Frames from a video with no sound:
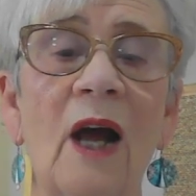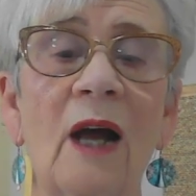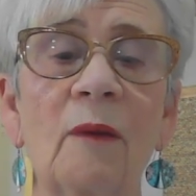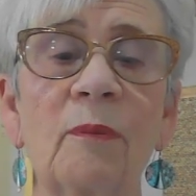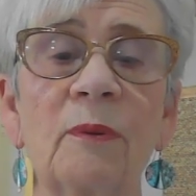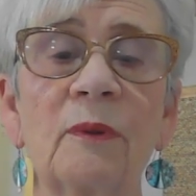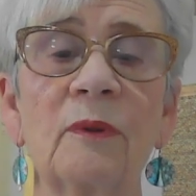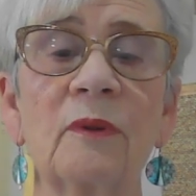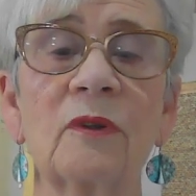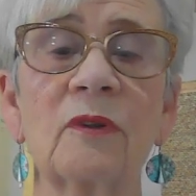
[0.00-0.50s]

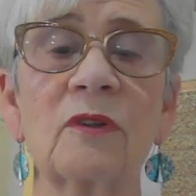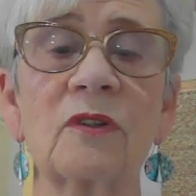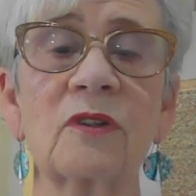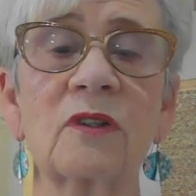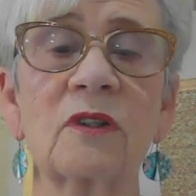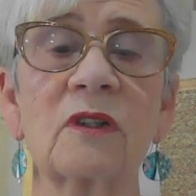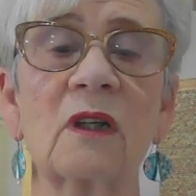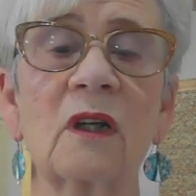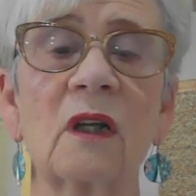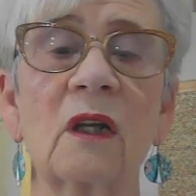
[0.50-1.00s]

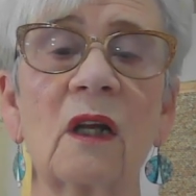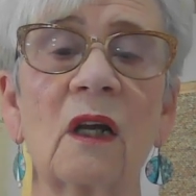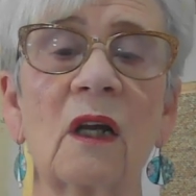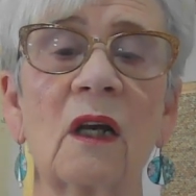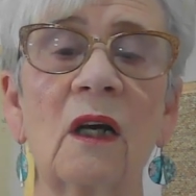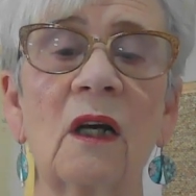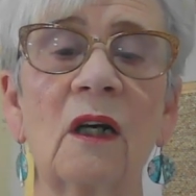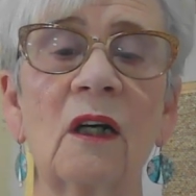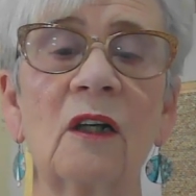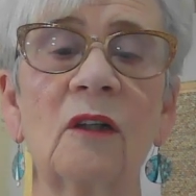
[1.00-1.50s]
happens
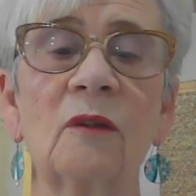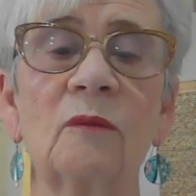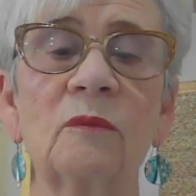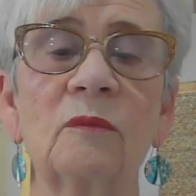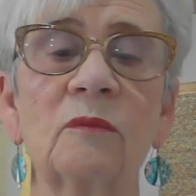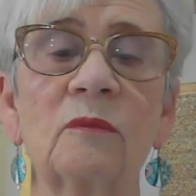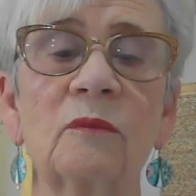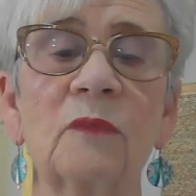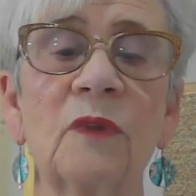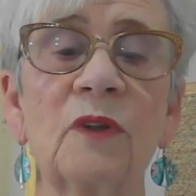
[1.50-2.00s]

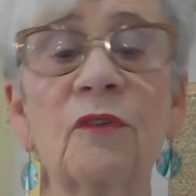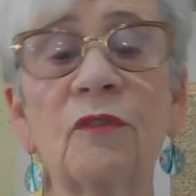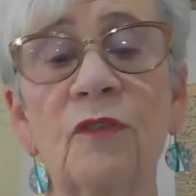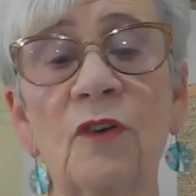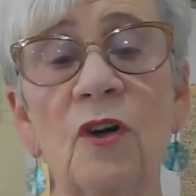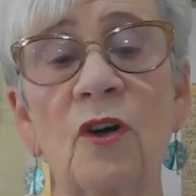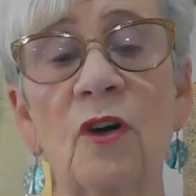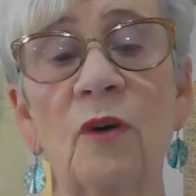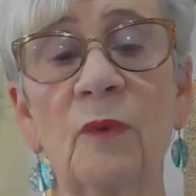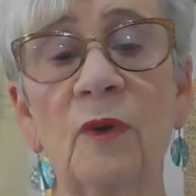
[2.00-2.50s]
with the
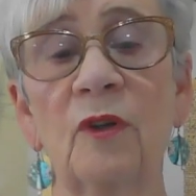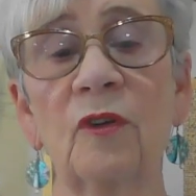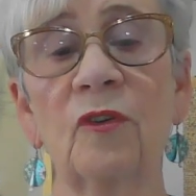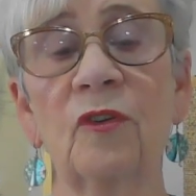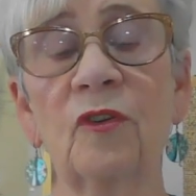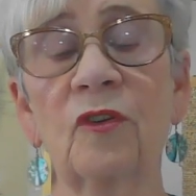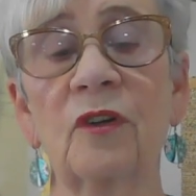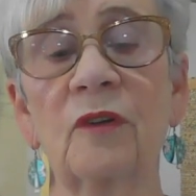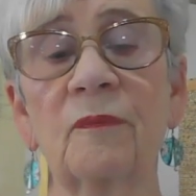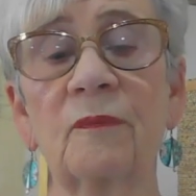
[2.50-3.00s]

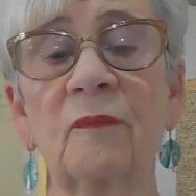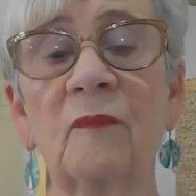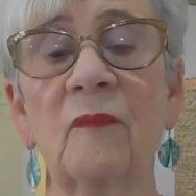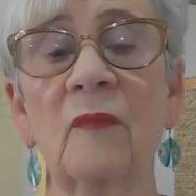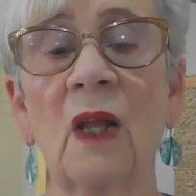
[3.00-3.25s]
farmers.